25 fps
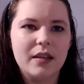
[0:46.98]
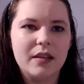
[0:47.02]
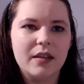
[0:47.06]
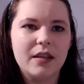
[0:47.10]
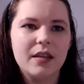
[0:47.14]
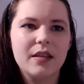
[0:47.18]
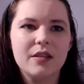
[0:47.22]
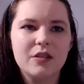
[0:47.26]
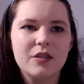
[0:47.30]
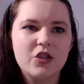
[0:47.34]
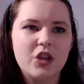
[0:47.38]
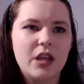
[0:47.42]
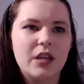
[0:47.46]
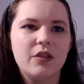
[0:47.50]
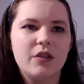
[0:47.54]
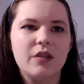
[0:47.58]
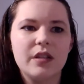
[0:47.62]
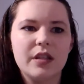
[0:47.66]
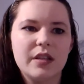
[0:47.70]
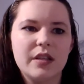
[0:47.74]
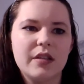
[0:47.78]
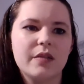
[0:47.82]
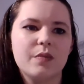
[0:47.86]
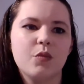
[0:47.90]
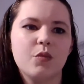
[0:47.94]
This channel
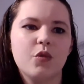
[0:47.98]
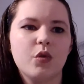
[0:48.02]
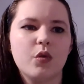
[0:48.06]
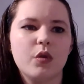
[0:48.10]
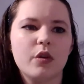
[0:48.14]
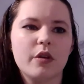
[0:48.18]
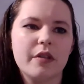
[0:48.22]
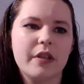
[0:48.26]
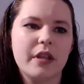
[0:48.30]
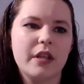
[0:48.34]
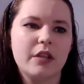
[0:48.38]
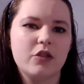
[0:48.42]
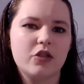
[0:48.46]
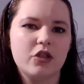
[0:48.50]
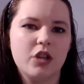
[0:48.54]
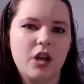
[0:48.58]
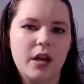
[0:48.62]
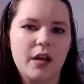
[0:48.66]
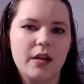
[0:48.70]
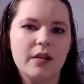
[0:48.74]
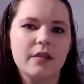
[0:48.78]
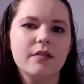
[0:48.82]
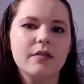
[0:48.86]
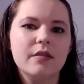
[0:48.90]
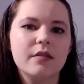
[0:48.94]
is more than
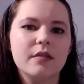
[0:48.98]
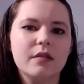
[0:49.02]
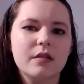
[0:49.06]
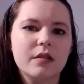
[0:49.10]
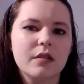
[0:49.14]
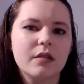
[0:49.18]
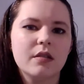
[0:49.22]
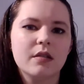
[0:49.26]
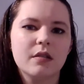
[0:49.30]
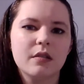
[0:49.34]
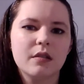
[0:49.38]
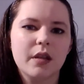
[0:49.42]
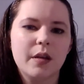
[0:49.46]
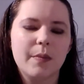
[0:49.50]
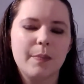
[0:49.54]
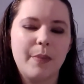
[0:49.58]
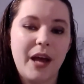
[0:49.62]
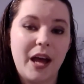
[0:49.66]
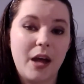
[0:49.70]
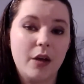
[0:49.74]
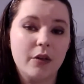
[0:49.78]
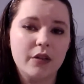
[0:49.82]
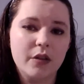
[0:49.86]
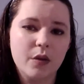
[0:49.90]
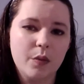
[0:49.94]
just
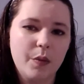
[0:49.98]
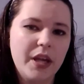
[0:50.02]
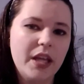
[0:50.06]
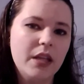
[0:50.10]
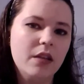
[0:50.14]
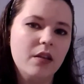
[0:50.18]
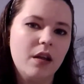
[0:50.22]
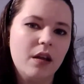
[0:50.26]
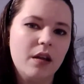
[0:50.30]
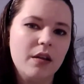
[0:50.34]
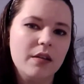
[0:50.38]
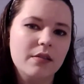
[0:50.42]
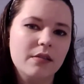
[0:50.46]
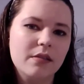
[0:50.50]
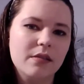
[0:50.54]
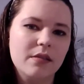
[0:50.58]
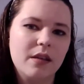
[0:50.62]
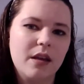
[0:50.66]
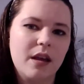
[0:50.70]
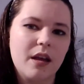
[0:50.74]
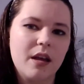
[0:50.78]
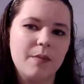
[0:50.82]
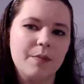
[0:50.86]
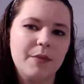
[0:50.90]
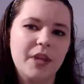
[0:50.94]
about the weight loss.
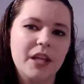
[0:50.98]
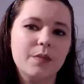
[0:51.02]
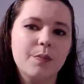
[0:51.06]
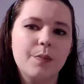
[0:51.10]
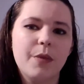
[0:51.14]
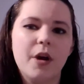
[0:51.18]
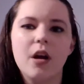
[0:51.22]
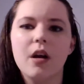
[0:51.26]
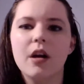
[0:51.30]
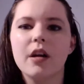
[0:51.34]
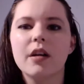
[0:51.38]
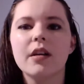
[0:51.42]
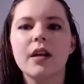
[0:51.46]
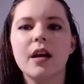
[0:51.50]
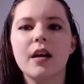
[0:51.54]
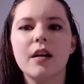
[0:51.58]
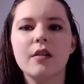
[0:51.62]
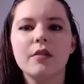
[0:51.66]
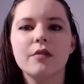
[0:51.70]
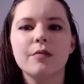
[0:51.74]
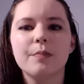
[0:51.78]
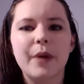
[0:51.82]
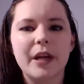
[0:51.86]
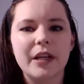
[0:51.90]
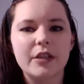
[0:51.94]
That's part
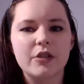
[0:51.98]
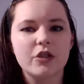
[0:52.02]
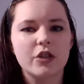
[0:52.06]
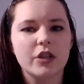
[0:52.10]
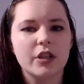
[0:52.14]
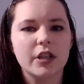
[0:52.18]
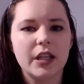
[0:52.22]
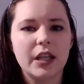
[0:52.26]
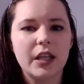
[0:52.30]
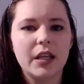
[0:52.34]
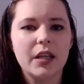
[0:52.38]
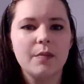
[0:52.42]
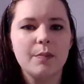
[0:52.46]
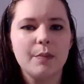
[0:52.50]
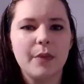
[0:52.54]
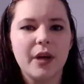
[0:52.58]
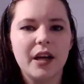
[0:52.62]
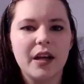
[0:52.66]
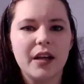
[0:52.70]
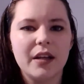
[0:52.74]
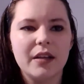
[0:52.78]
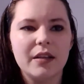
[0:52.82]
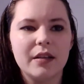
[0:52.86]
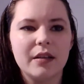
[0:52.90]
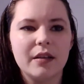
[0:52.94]
of my journey,
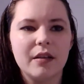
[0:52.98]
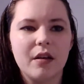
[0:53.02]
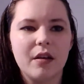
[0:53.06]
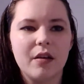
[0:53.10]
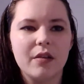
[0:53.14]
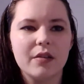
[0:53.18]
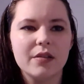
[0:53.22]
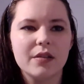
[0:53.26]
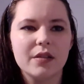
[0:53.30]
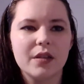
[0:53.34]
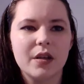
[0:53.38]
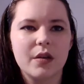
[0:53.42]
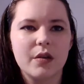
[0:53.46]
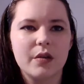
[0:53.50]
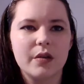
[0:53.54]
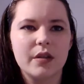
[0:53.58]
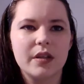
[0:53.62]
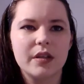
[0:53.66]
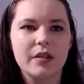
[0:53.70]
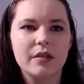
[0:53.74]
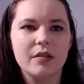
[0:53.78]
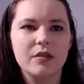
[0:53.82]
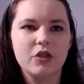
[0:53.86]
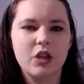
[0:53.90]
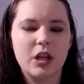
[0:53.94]
but also
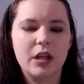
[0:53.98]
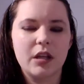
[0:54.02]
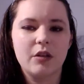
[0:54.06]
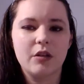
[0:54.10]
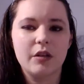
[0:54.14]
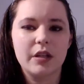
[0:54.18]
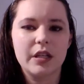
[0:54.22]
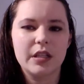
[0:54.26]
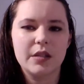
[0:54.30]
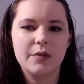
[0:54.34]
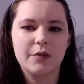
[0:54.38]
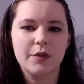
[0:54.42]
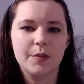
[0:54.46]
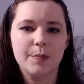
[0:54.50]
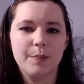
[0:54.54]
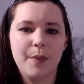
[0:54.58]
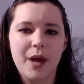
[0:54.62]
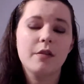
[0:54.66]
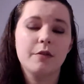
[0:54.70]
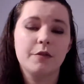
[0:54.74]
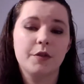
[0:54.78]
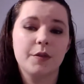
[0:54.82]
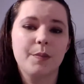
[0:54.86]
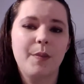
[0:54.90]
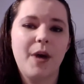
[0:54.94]
this channel is
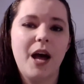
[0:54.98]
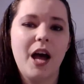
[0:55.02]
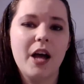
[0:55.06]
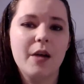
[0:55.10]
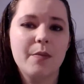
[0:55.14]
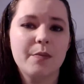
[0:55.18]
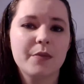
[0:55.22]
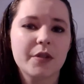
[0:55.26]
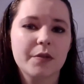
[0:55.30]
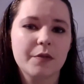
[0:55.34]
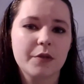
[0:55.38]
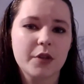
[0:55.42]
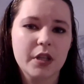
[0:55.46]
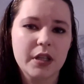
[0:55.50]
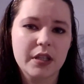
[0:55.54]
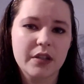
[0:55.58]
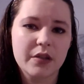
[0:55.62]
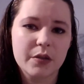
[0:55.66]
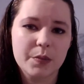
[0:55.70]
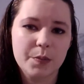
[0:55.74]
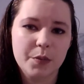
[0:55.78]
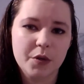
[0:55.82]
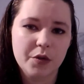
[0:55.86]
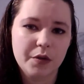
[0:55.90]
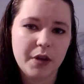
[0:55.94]
for moms, for
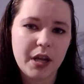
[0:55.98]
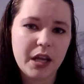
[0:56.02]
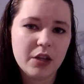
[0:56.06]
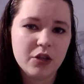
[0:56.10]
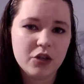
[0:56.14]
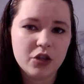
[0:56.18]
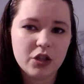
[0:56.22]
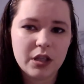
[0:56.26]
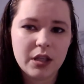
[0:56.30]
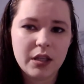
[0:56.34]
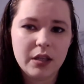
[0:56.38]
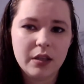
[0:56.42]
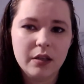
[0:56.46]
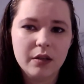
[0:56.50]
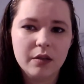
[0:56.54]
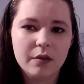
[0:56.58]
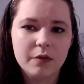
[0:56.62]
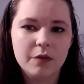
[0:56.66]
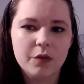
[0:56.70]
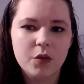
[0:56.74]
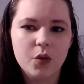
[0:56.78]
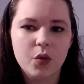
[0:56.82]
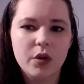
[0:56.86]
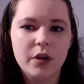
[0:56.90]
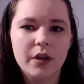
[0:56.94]
inspiration,
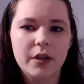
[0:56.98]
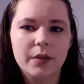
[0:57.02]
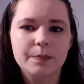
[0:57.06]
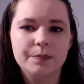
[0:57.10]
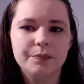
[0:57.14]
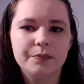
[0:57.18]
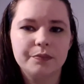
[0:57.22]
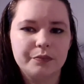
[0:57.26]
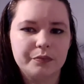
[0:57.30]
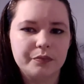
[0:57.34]
for